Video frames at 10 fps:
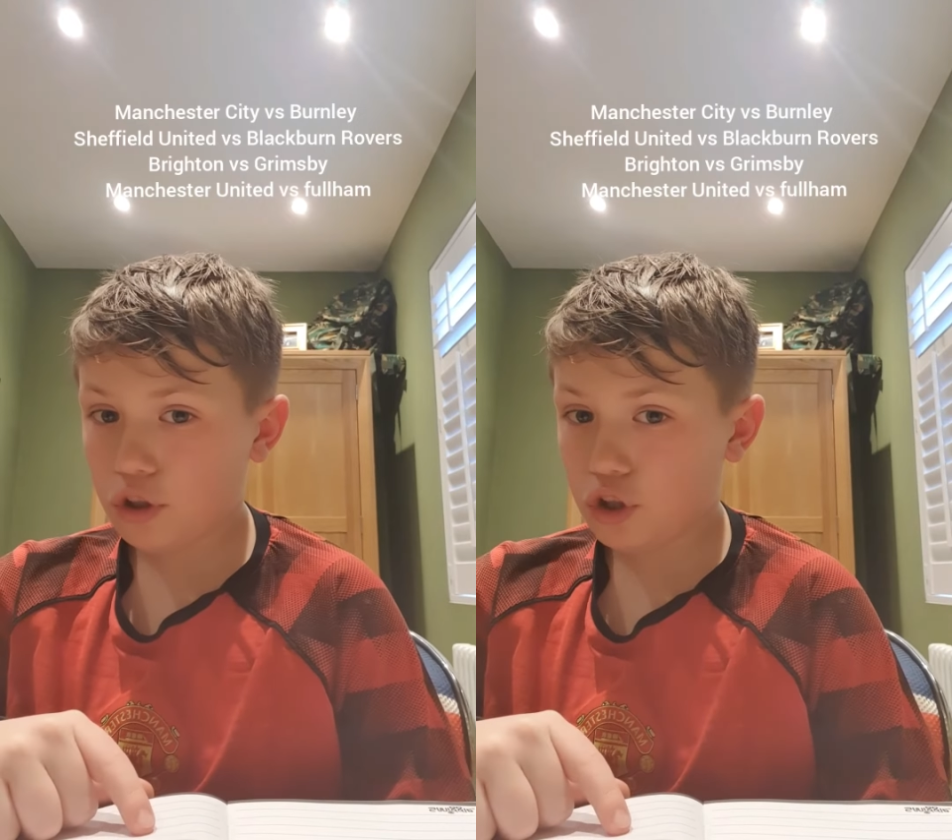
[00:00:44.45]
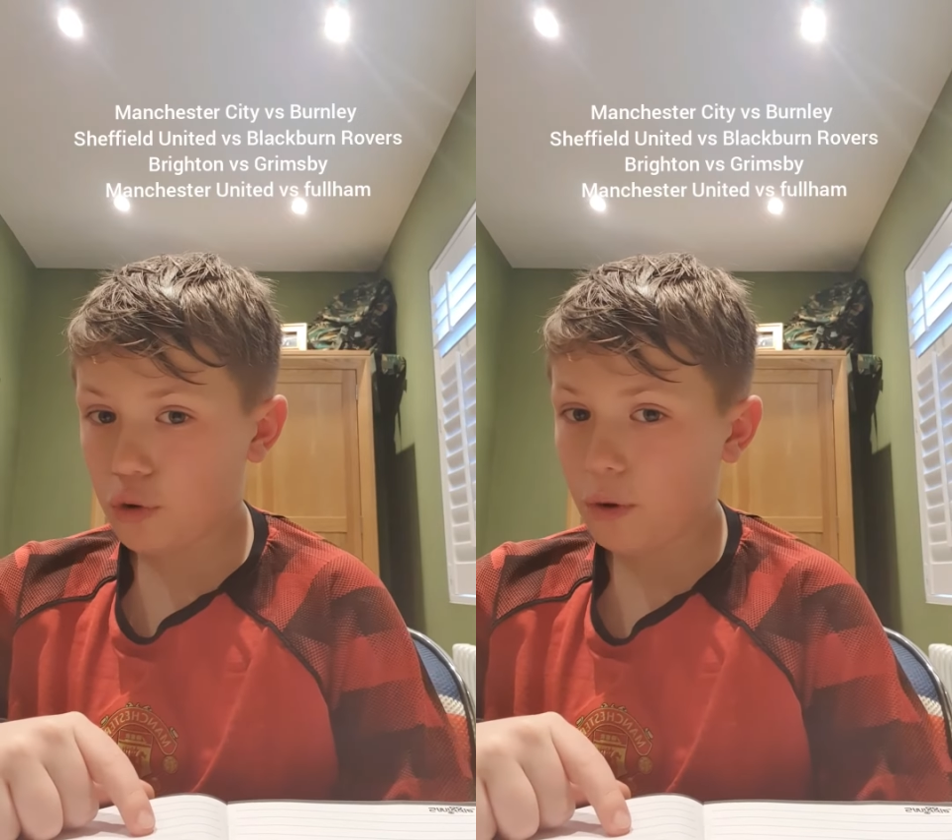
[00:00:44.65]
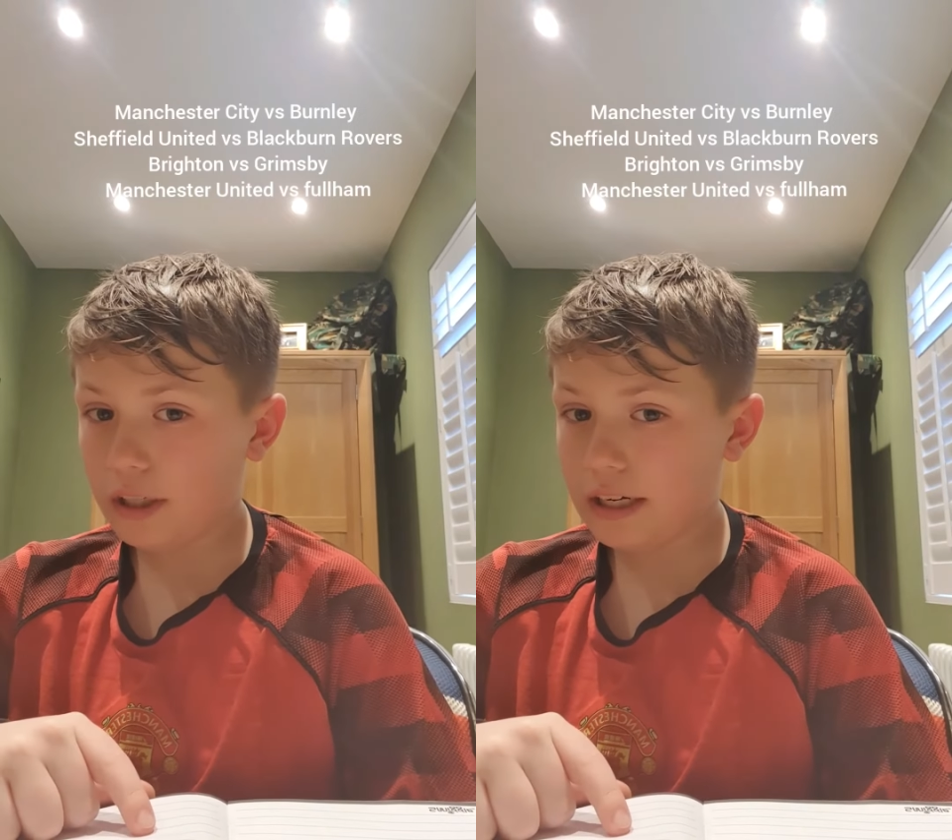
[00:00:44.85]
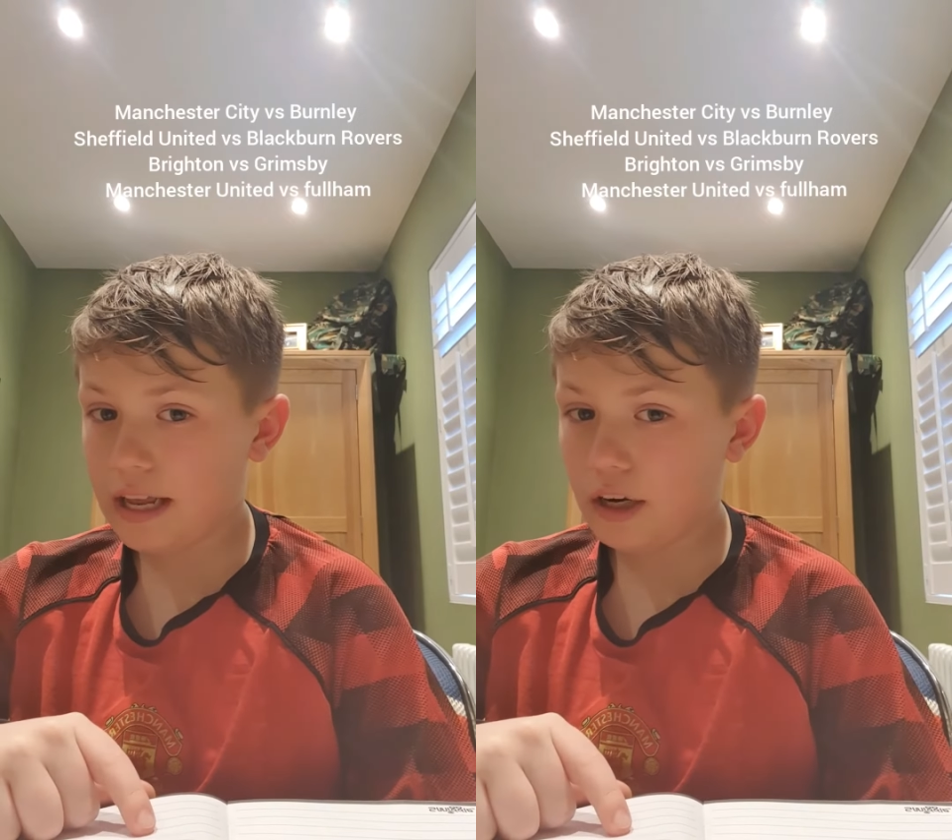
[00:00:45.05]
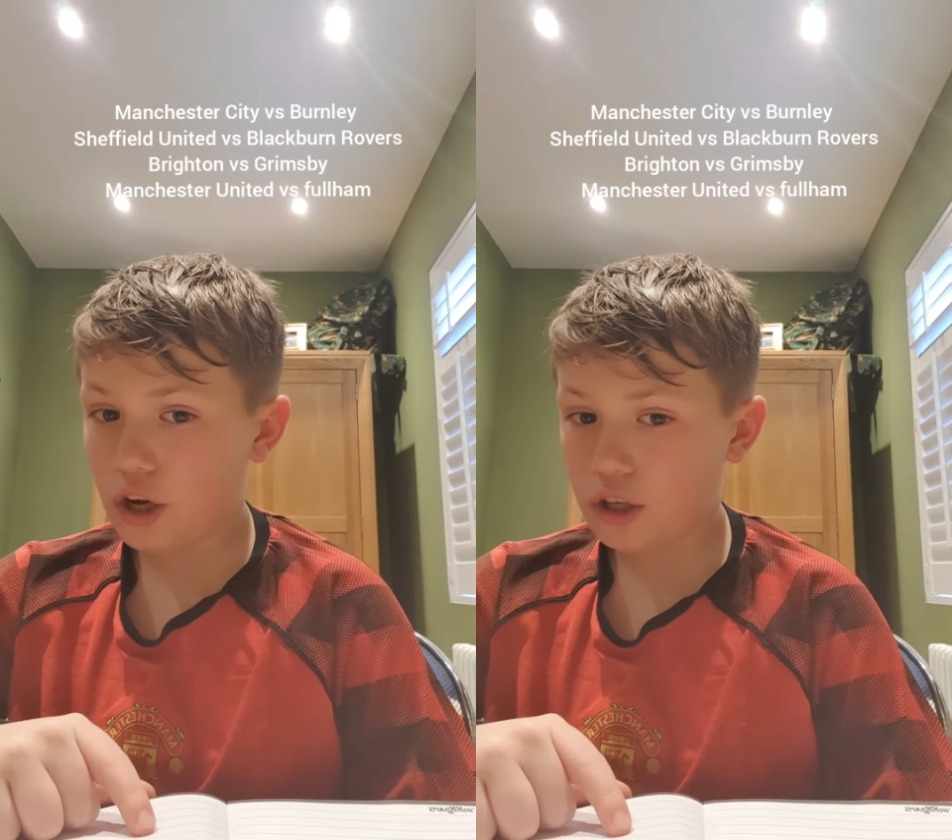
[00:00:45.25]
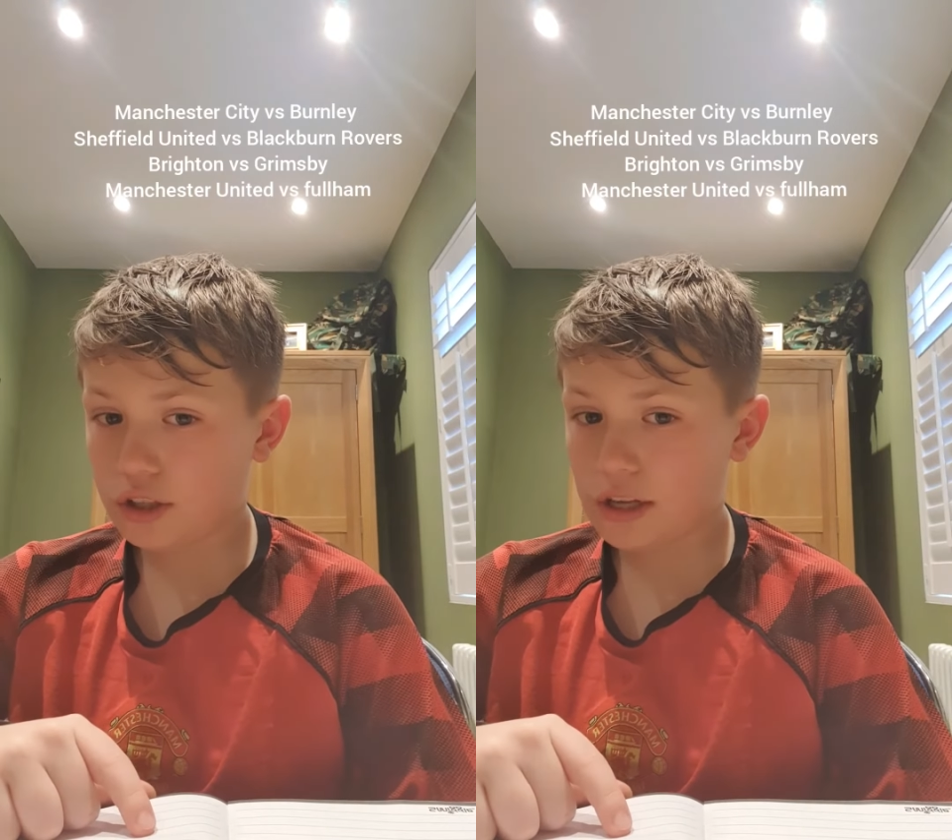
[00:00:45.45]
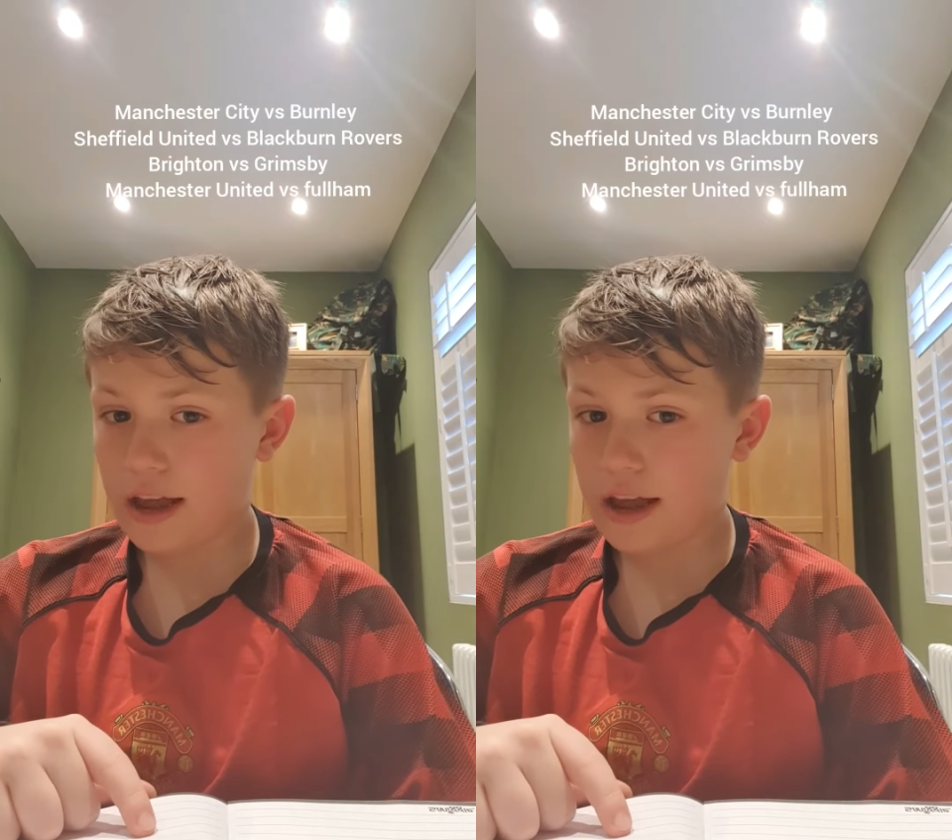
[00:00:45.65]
2-1 in their last